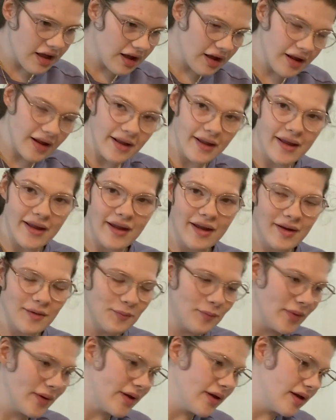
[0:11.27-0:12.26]
I
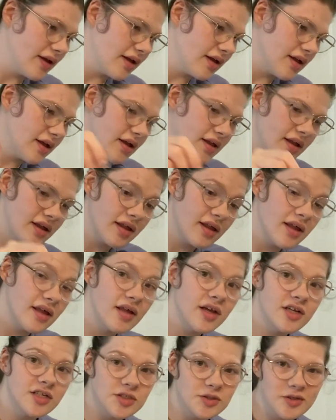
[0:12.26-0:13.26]
am
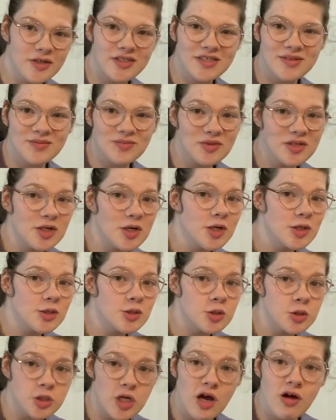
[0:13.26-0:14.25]
doing something
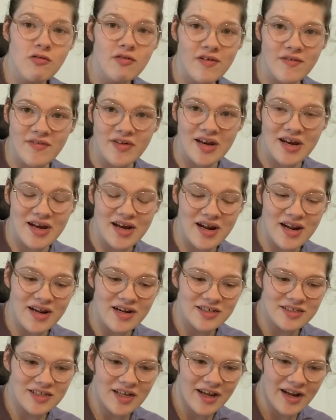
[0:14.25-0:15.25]
so riveting and
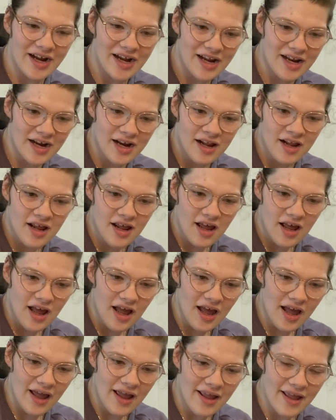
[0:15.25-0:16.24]
exciting.
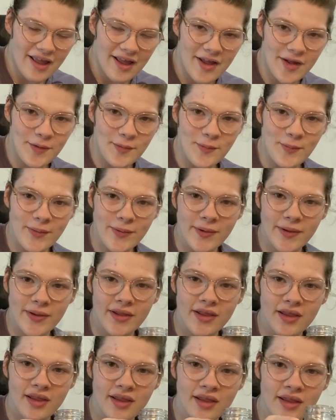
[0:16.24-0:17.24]
I am
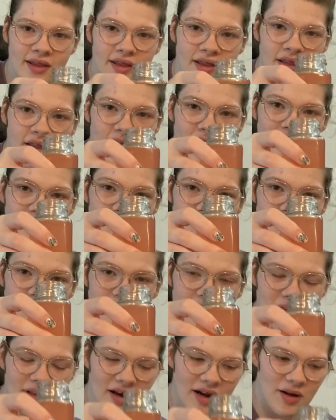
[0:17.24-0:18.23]

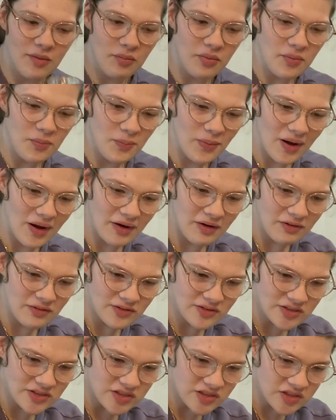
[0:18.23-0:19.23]
filling up
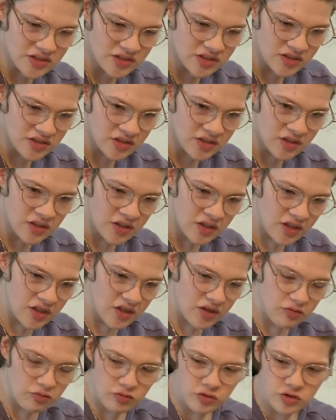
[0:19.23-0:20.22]
bottles
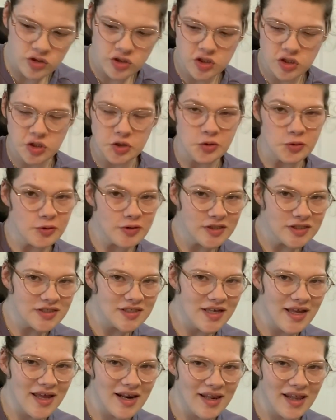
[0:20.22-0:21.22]
with juice
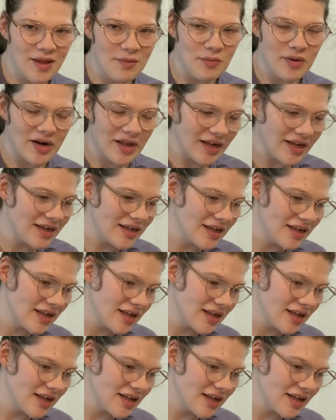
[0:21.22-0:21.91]
and lemonade.